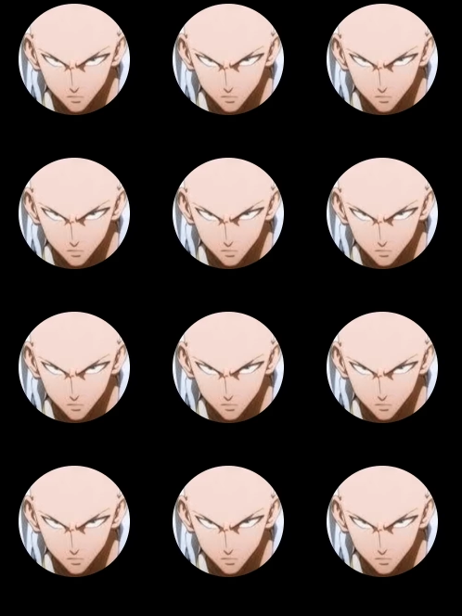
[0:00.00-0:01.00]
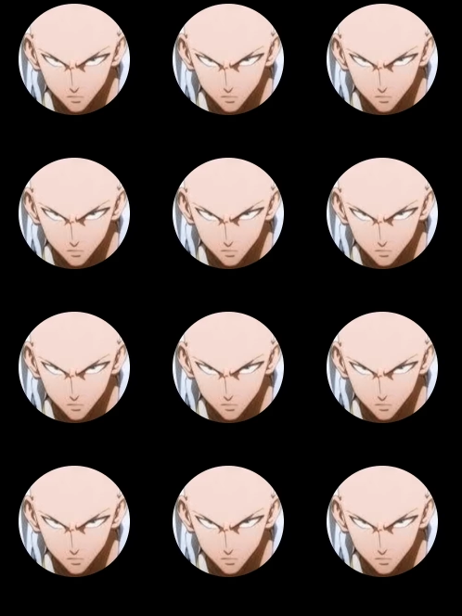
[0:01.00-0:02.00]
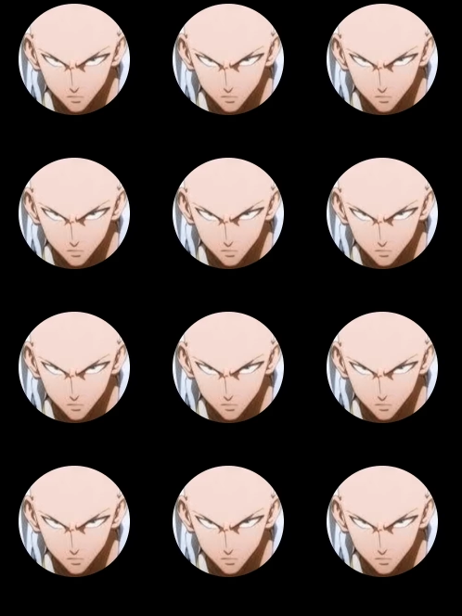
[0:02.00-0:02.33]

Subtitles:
No one is speaking in this clip.